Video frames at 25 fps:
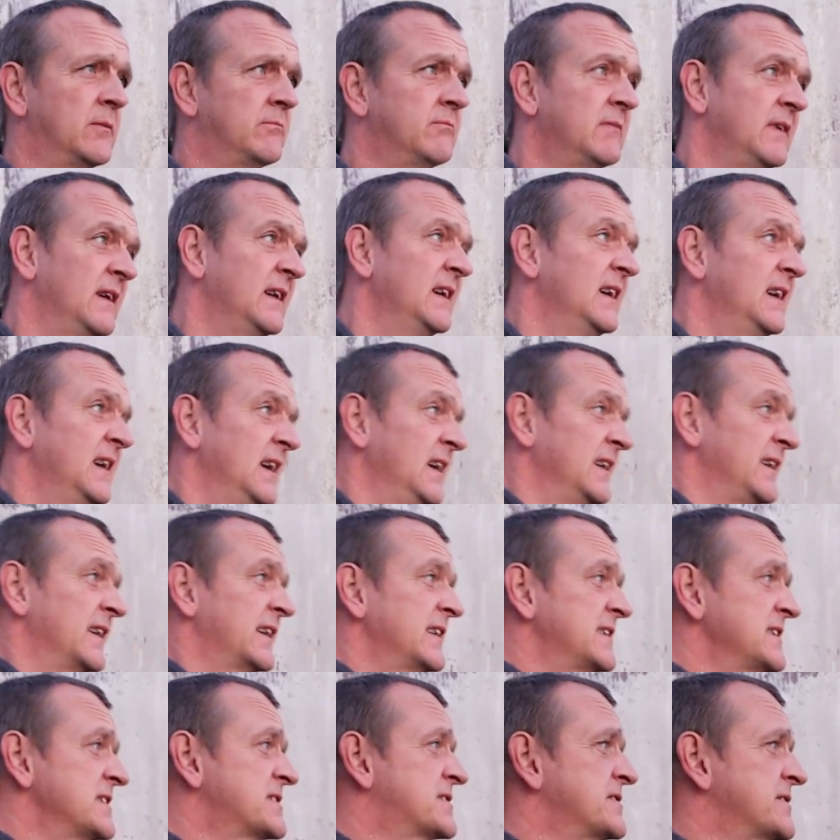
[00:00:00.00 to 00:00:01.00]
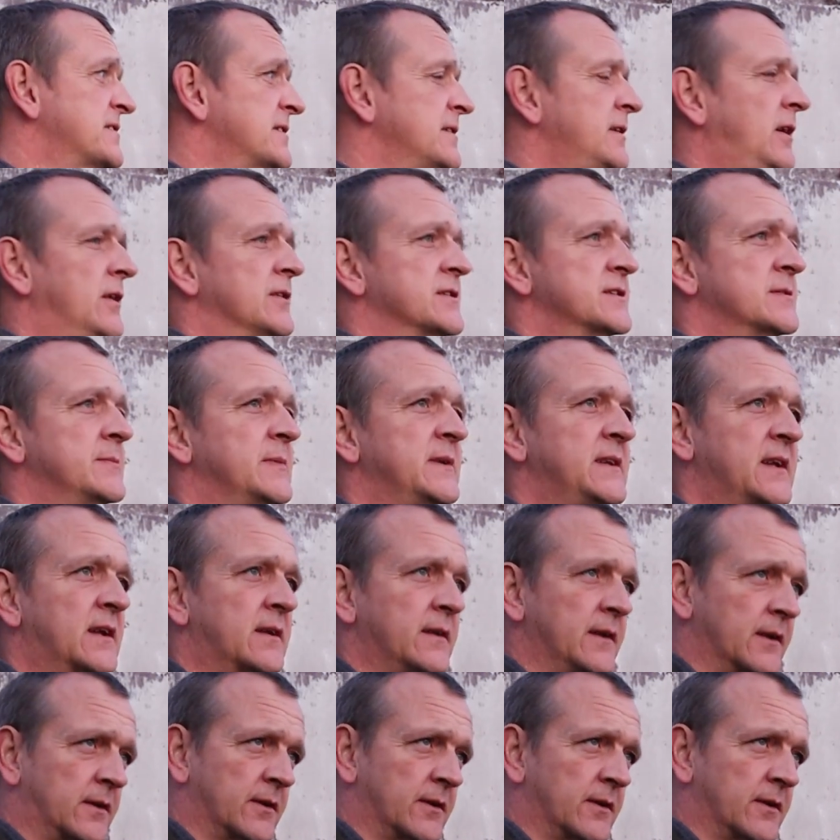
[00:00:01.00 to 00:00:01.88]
Well, the conditions are nice.